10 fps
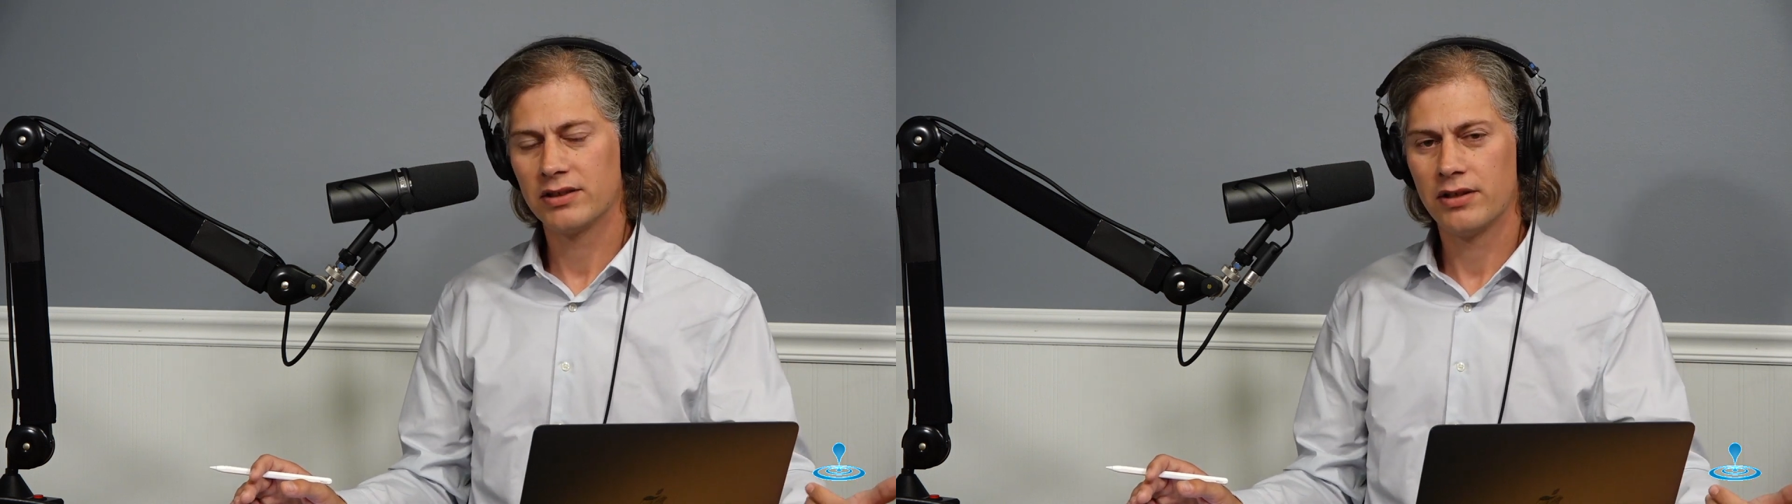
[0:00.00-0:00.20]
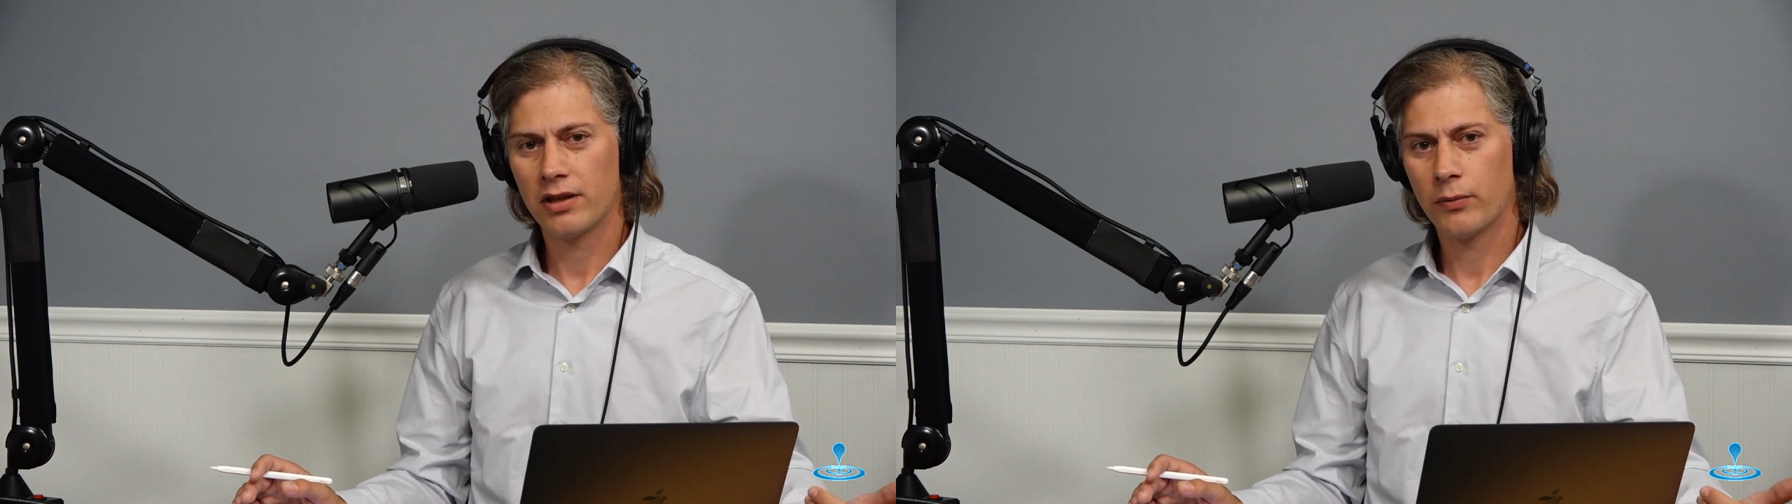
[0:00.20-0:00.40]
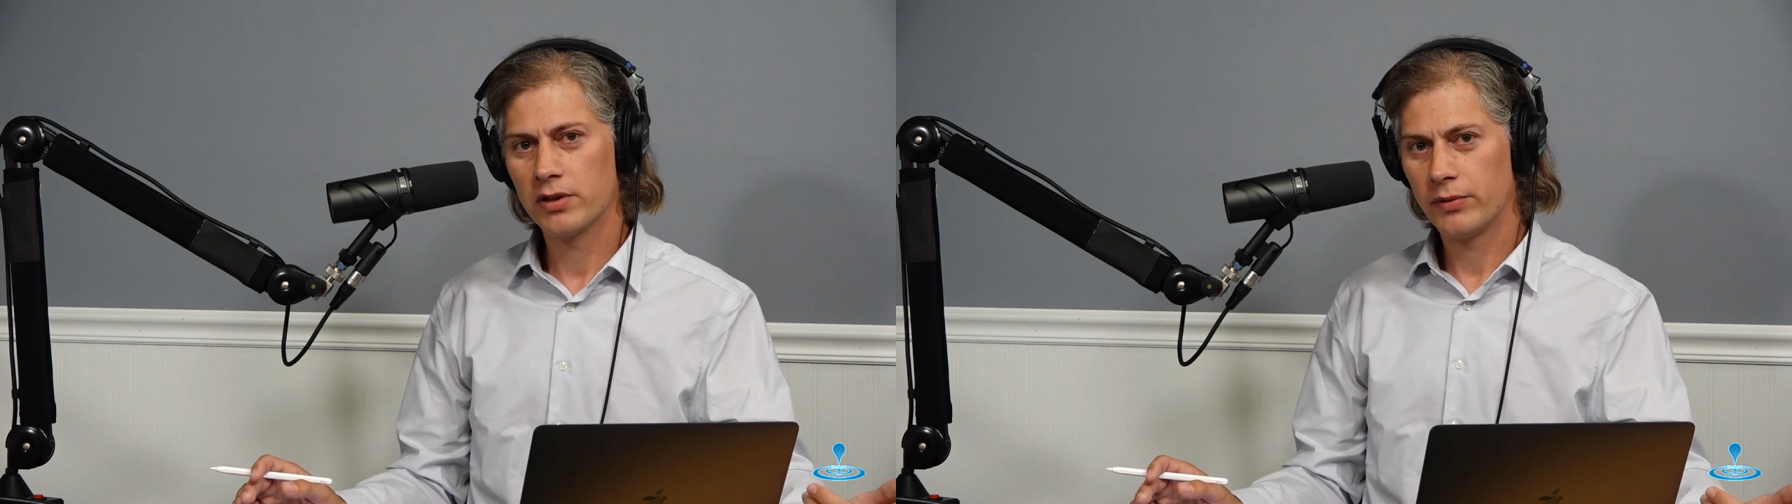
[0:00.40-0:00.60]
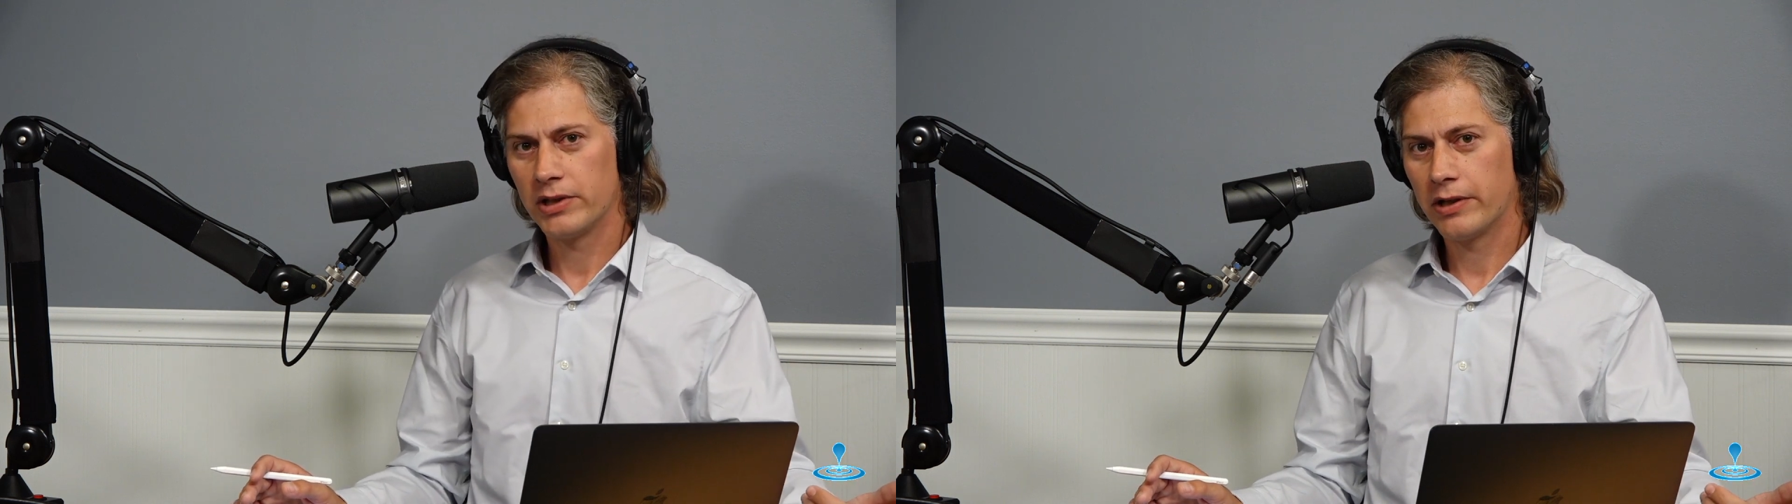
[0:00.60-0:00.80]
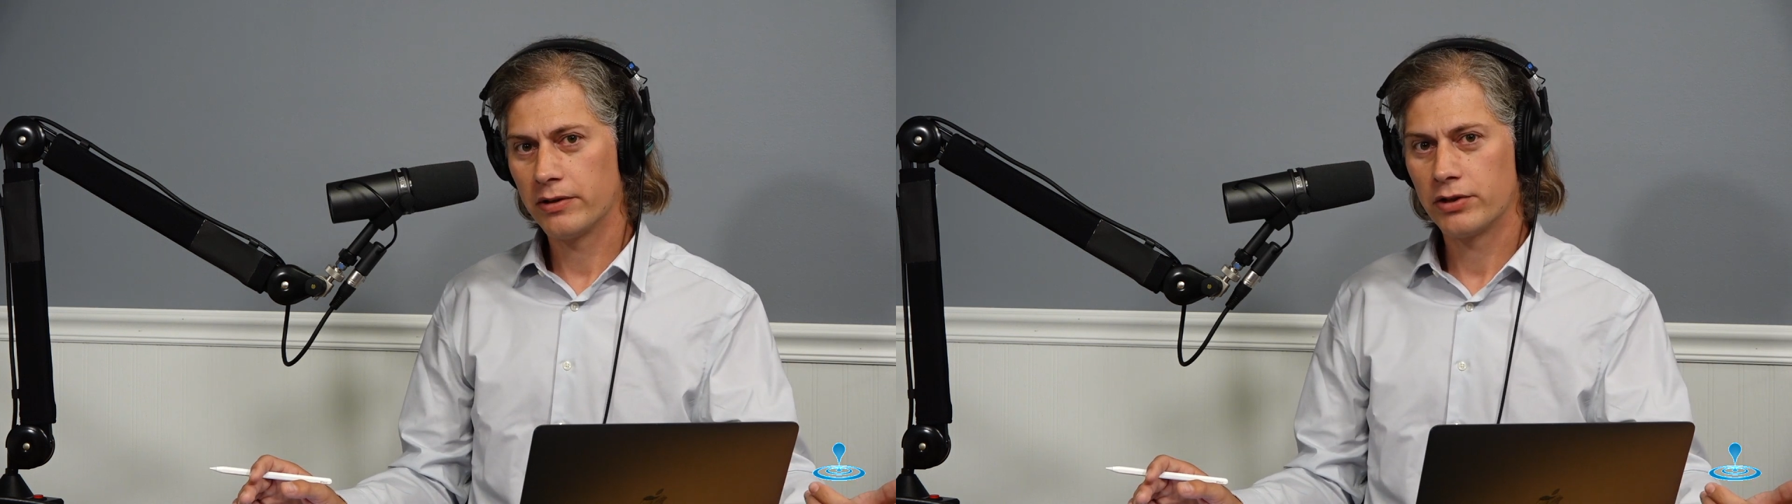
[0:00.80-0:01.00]
Another one that we
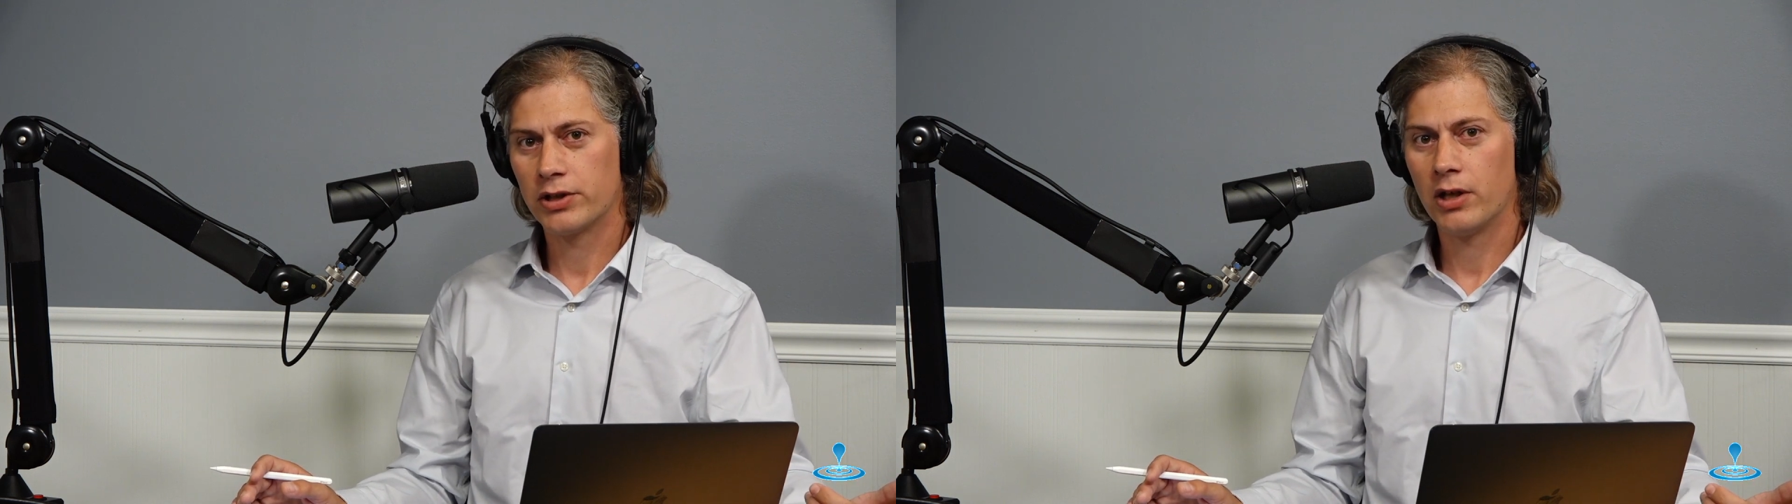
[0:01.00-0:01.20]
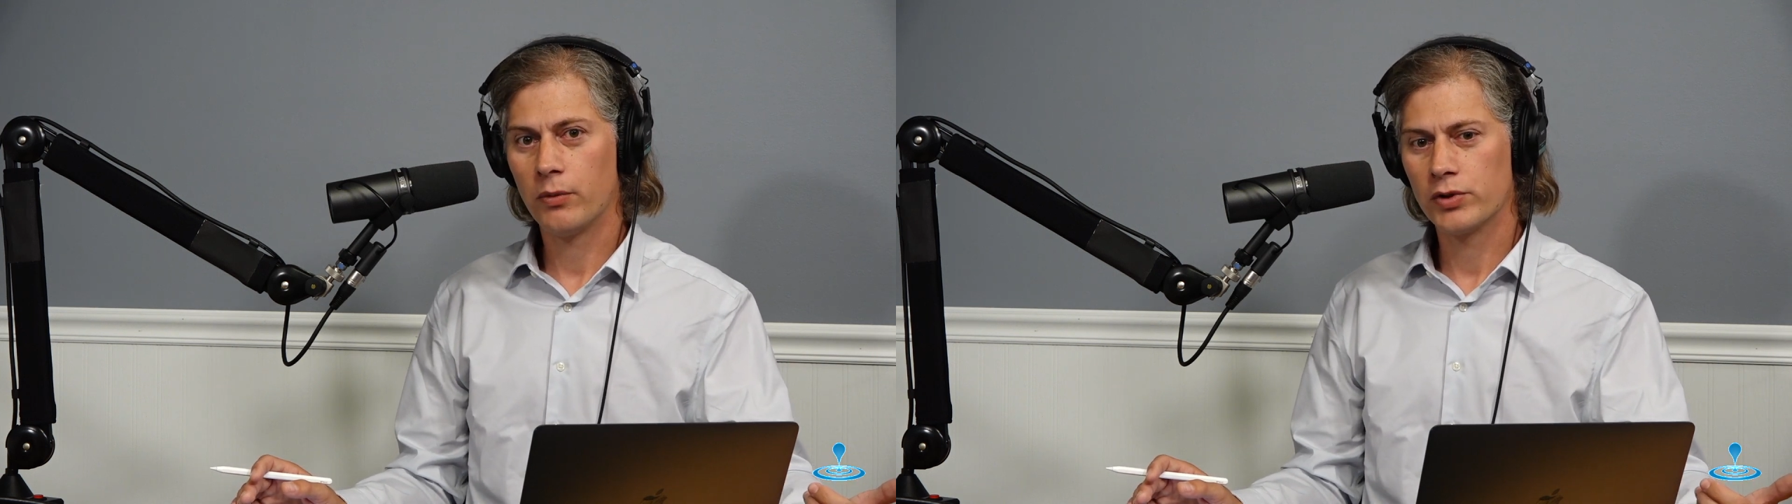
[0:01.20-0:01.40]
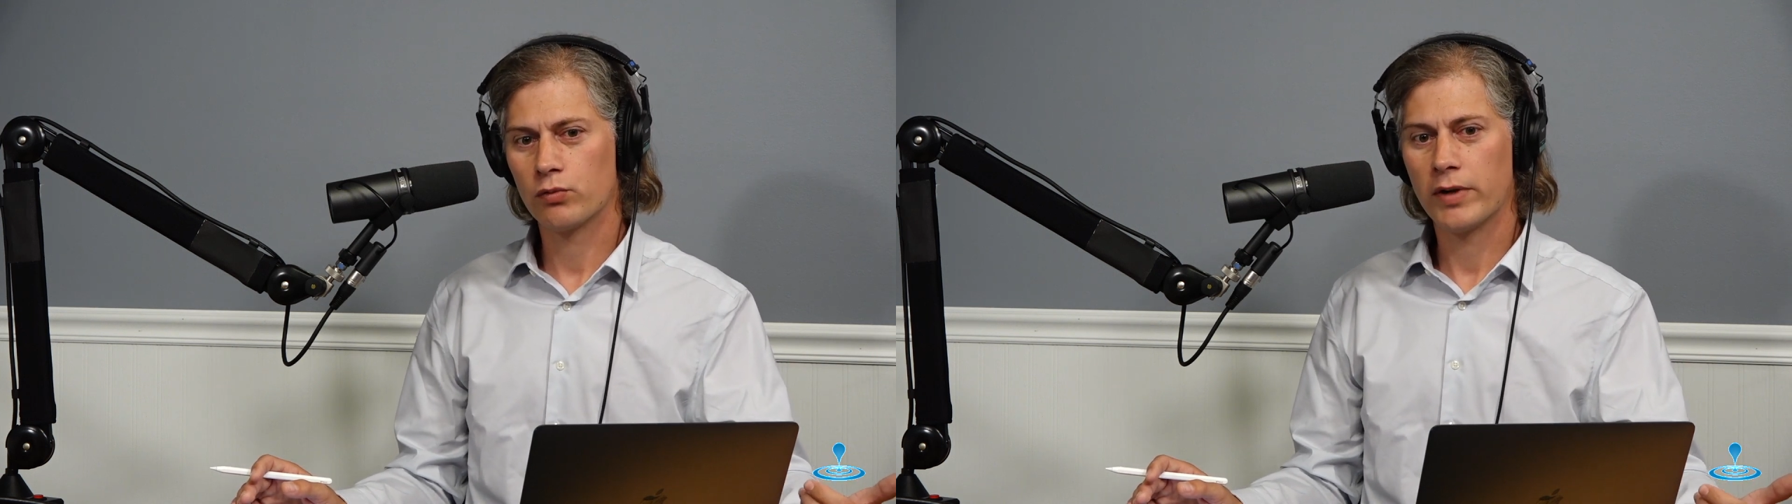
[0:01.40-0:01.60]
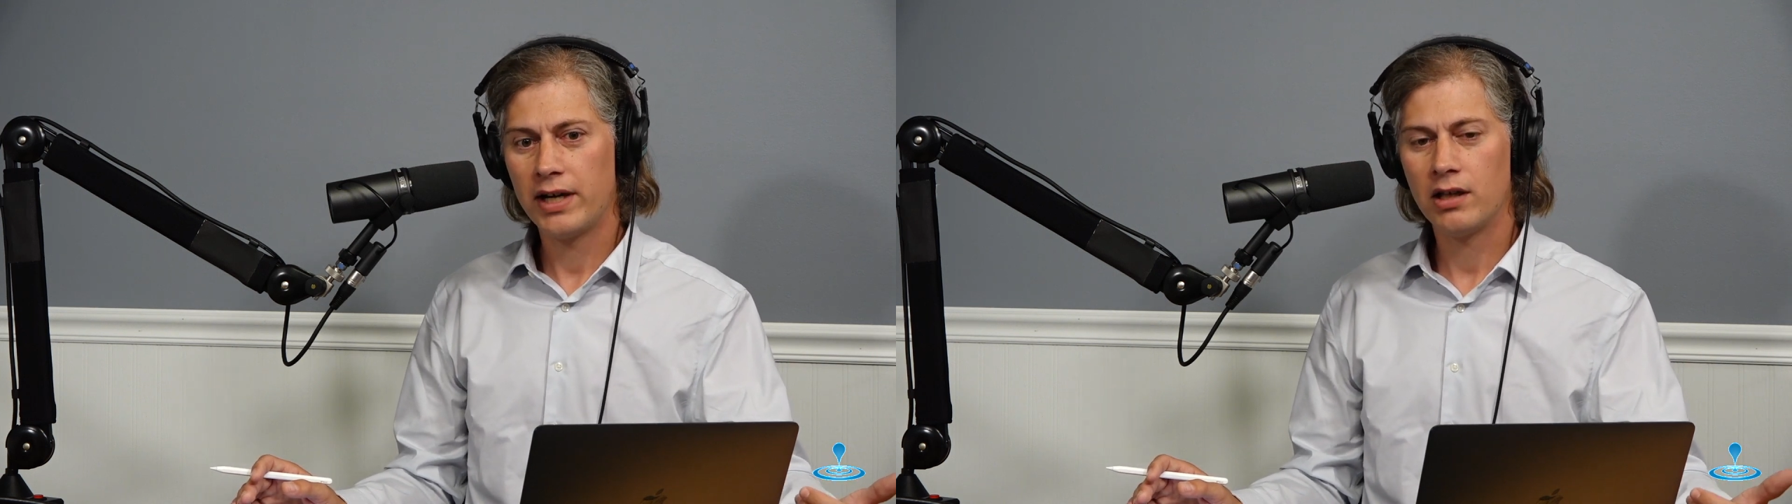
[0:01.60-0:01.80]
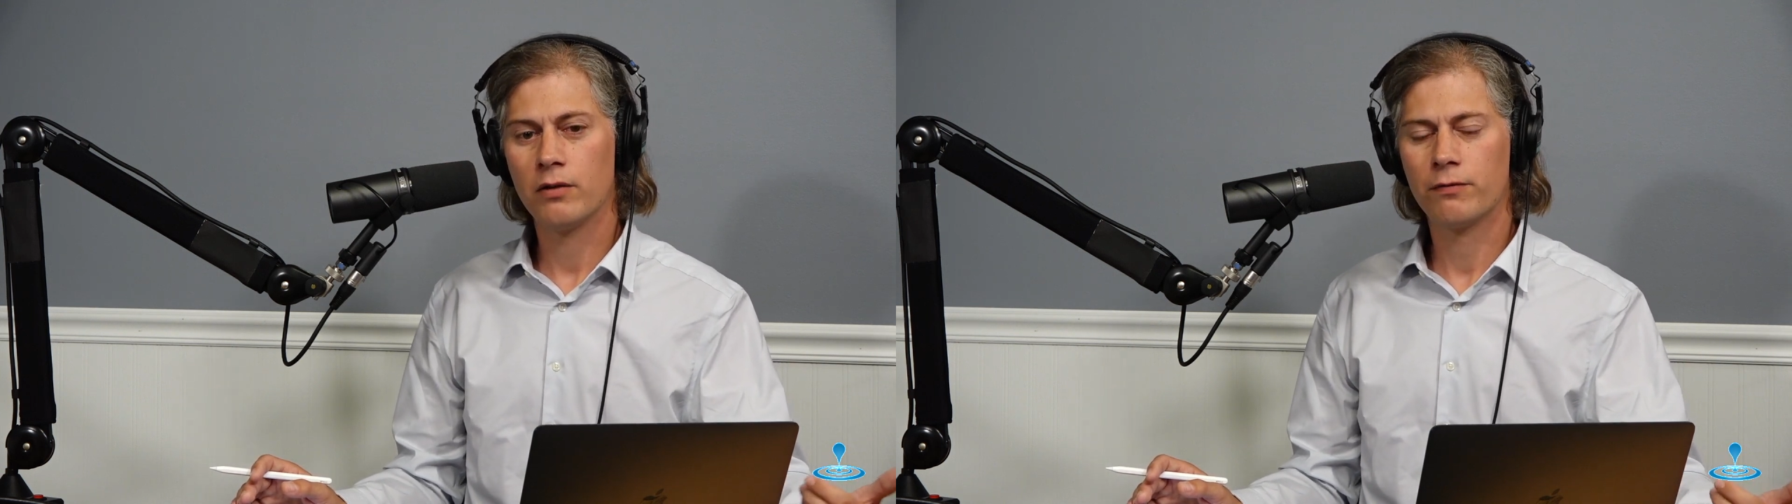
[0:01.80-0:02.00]
did on the show was radio